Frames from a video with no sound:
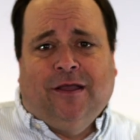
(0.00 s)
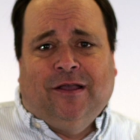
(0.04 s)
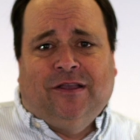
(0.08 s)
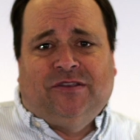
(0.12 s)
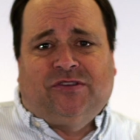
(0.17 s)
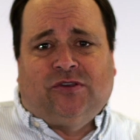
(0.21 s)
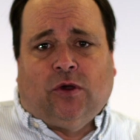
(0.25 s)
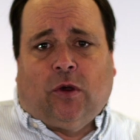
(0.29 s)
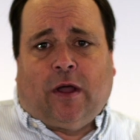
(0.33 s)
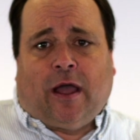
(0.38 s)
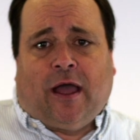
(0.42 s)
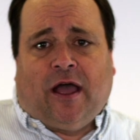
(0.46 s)

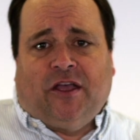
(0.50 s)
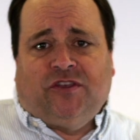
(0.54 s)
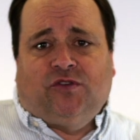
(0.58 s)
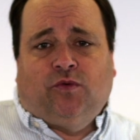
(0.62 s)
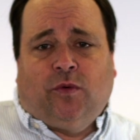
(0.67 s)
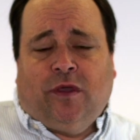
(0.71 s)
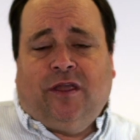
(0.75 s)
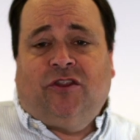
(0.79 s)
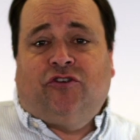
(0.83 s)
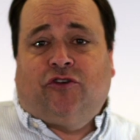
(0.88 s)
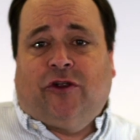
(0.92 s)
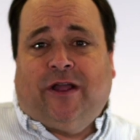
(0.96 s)
So as
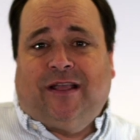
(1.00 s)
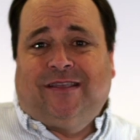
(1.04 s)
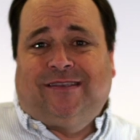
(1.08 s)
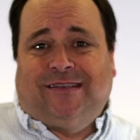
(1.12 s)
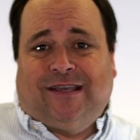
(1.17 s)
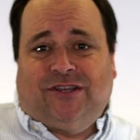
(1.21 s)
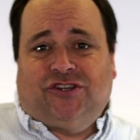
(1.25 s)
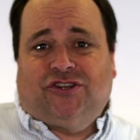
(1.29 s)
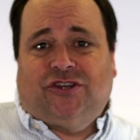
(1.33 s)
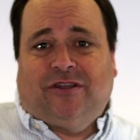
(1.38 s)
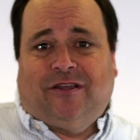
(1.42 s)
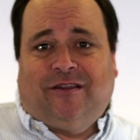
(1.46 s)
we
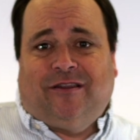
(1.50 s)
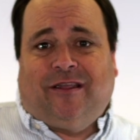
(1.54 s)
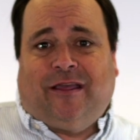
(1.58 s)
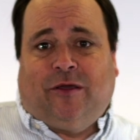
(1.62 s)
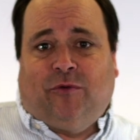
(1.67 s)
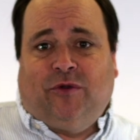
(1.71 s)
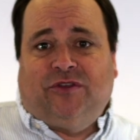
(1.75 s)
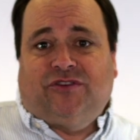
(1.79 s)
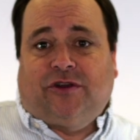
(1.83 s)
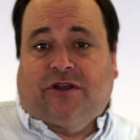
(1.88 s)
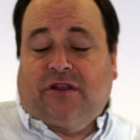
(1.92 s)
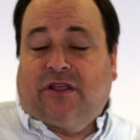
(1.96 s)
transition
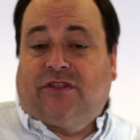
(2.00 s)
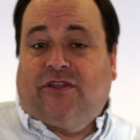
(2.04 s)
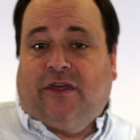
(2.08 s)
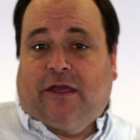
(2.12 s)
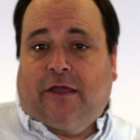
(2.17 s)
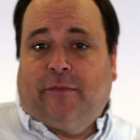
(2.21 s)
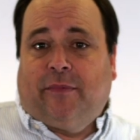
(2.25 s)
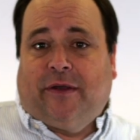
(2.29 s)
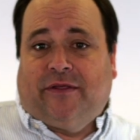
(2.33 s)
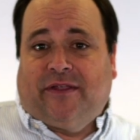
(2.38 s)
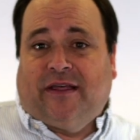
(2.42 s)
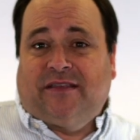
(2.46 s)
and we start to
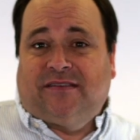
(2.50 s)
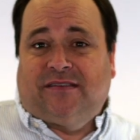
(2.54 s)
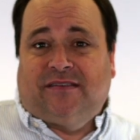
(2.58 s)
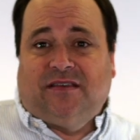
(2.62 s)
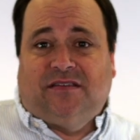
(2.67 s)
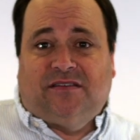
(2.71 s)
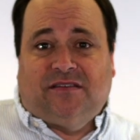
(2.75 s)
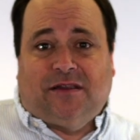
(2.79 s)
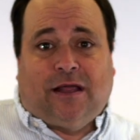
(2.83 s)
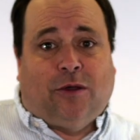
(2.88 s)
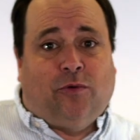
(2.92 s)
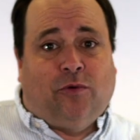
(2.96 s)
think about that
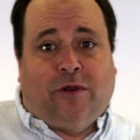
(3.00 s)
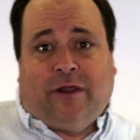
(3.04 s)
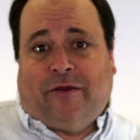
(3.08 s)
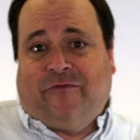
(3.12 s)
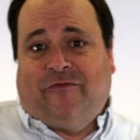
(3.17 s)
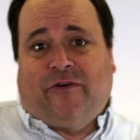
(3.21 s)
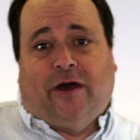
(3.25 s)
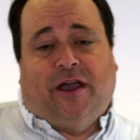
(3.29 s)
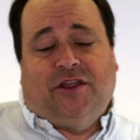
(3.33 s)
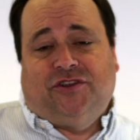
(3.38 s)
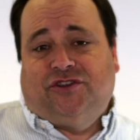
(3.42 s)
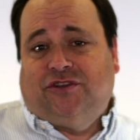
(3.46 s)
season, I want to
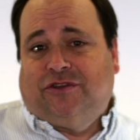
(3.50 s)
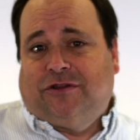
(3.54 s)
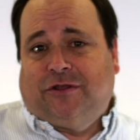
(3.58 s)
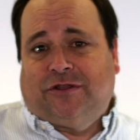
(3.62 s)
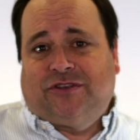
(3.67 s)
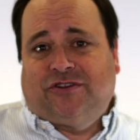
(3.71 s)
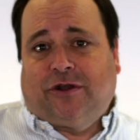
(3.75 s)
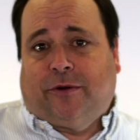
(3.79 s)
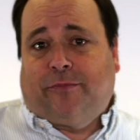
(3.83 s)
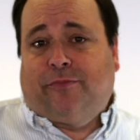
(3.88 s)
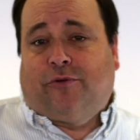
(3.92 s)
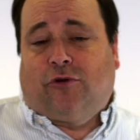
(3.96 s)
invite you to
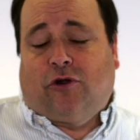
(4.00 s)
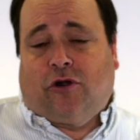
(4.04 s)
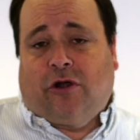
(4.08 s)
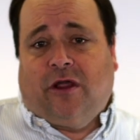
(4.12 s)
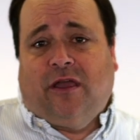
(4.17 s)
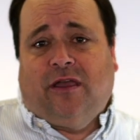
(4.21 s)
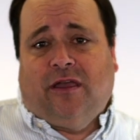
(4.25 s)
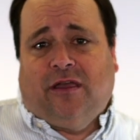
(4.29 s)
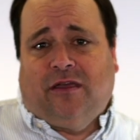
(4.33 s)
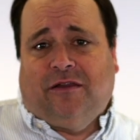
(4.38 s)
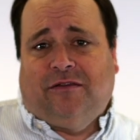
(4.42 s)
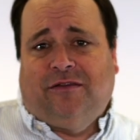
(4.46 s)
start
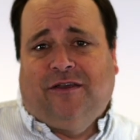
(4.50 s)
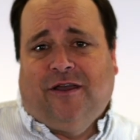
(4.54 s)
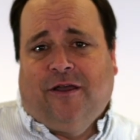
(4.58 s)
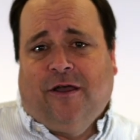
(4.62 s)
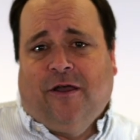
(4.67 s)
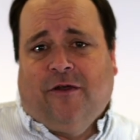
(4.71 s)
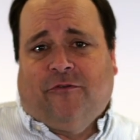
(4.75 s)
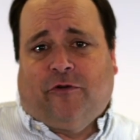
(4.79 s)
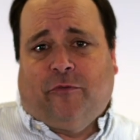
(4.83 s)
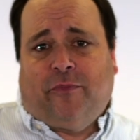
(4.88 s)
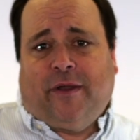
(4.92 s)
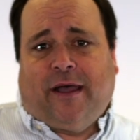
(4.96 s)
praying
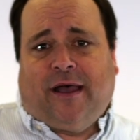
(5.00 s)
for